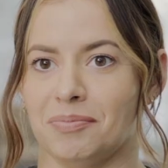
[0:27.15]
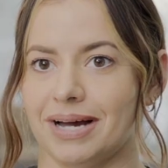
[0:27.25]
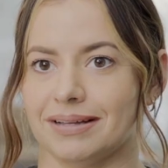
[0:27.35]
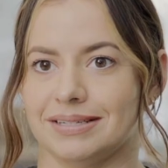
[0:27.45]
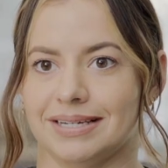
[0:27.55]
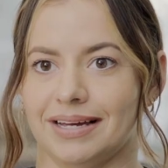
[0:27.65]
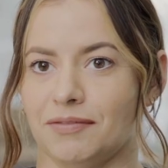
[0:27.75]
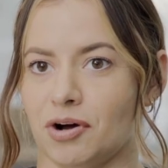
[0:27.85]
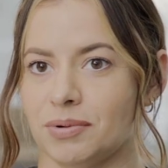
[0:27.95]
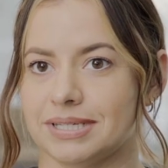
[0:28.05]
back in the day,
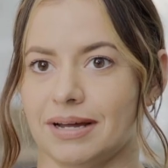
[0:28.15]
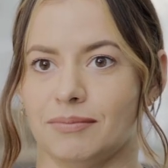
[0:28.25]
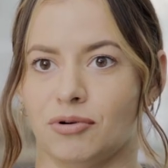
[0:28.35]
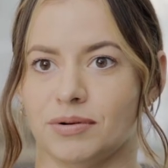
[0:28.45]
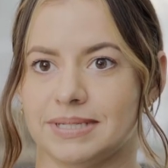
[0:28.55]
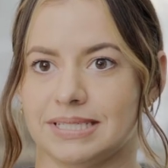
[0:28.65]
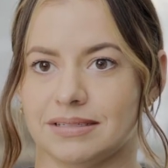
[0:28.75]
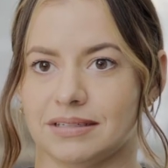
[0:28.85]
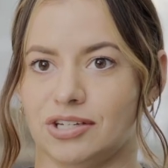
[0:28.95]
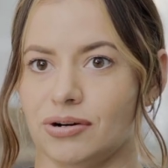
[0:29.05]
I've always had a morbid
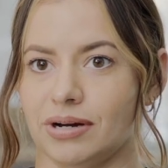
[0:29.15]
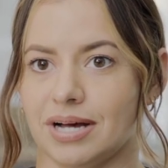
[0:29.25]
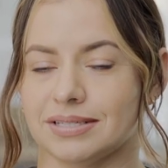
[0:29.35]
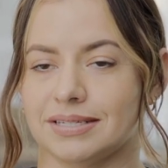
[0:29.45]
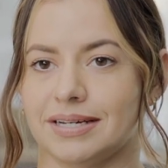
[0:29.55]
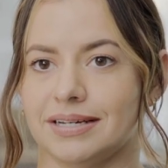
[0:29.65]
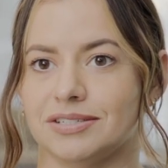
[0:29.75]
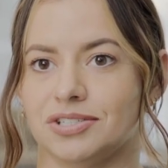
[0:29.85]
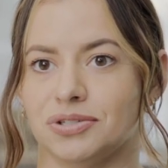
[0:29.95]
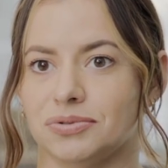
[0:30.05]
sense of curiosity
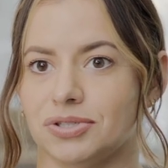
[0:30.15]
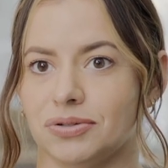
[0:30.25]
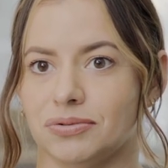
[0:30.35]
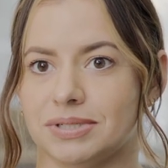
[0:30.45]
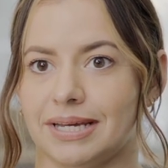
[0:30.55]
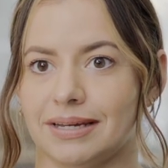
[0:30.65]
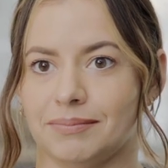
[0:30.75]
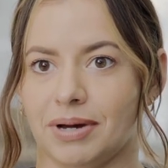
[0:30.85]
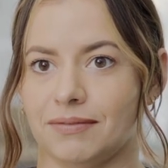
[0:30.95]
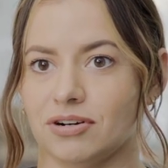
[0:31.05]
due to
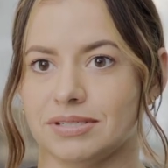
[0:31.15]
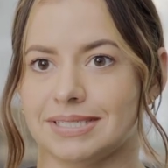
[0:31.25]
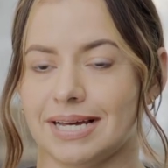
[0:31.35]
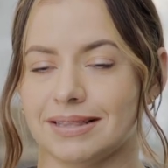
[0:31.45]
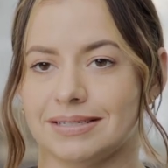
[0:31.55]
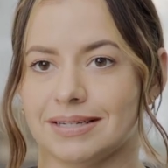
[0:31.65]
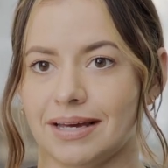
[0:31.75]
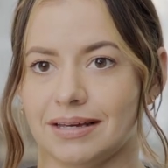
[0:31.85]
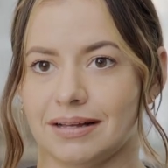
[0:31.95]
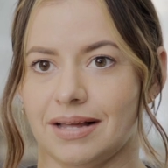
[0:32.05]
taking my first death and
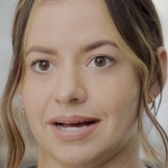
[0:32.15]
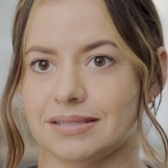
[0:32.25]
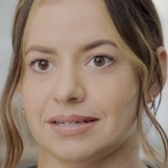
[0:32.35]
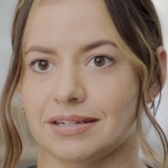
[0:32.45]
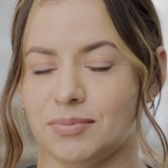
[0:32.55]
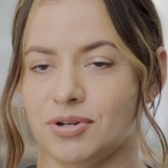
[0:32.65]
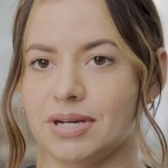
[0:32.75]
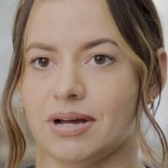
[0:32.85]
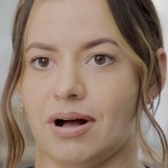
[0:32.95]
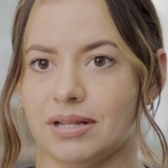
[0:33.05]
dying class at a
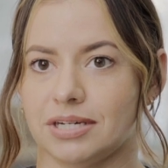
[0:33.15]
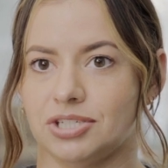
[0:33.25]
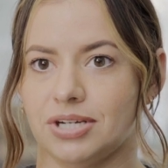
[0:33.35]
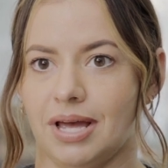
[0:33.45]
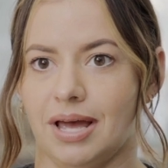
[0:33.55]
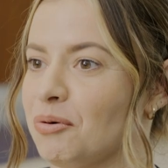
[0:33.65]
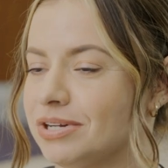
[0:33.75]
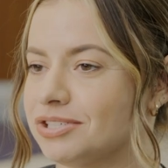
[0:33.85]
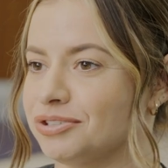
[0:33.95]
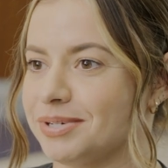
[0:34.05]
community college.
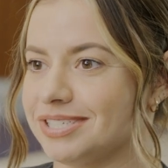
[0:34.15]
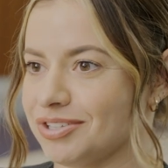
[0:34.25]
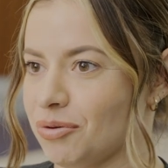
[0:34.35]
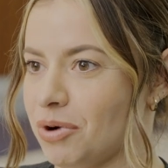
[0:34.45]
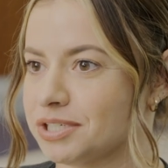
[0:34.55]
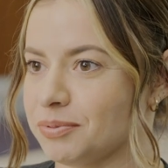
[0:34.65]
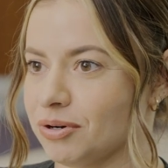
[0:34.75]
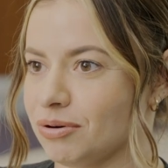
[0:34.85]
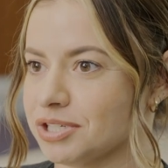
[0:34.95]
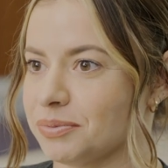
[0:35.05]
What drew me to the
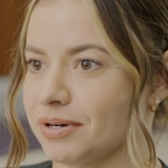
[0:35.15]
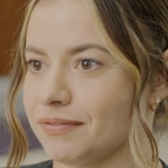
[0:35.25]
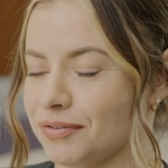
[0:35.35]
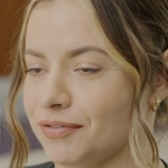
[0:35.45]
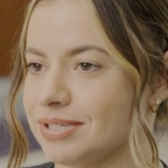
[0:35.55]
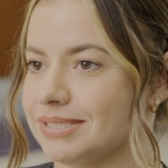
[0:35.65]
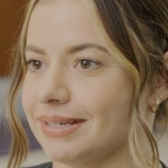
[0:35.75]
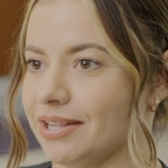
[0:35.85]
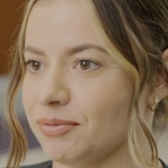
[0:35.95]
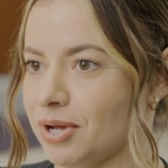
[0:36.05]
Washburn coursework for
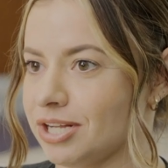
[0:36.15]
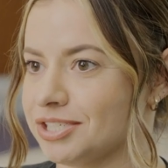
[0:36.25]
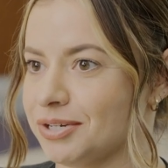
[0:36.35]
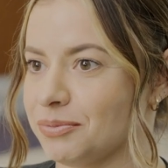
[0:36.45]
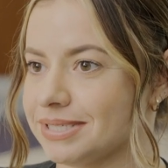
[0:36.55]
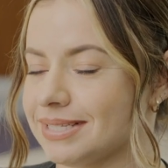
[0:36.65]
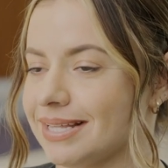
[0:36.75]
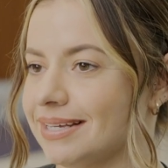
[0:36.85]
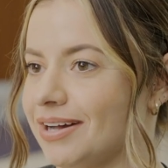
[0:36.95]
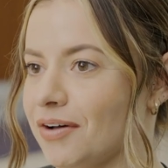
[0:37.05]
forensic anthropology was
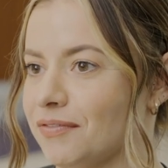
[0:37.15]
that they